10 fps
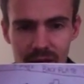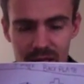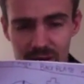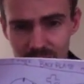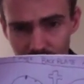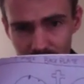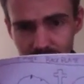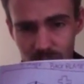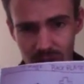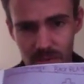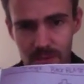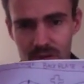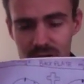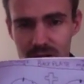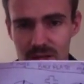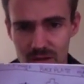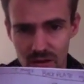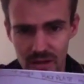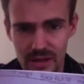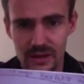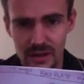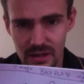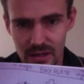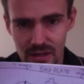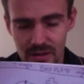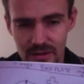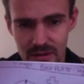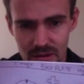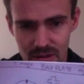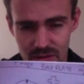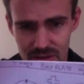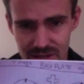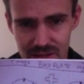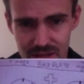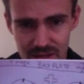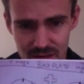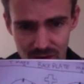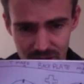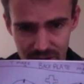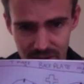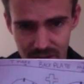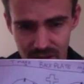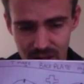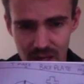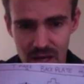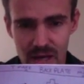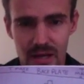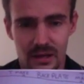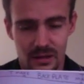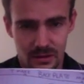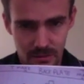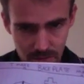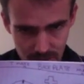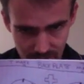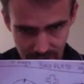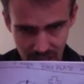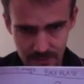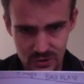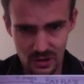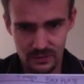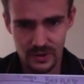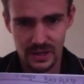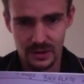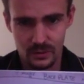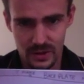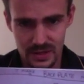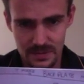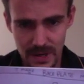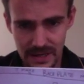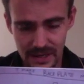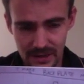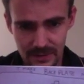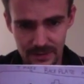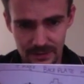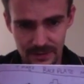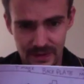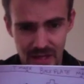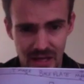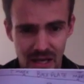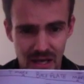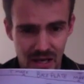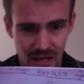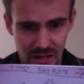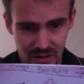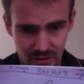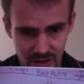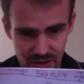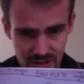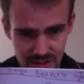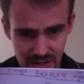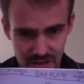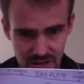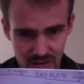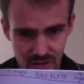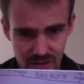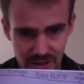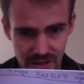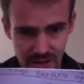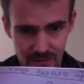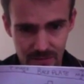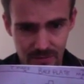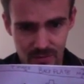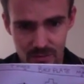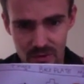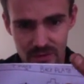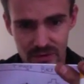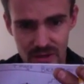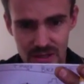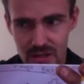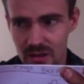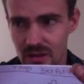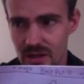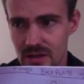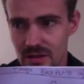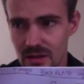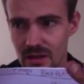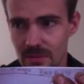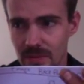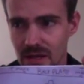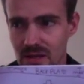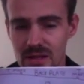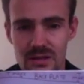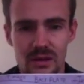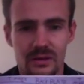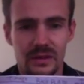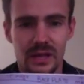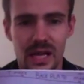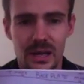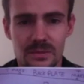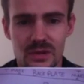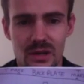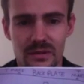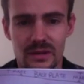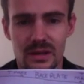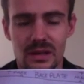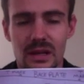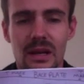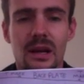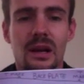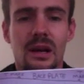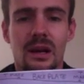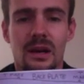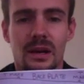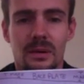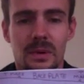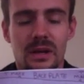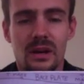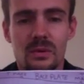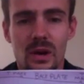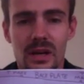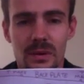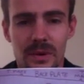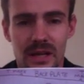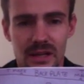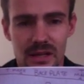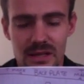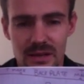Even when the person is locking the gear, your assistant's locking the camshaft with a spanner, you'll notice that this whole gear will move 30 degrees independent of the camshaft. But don't worry about that.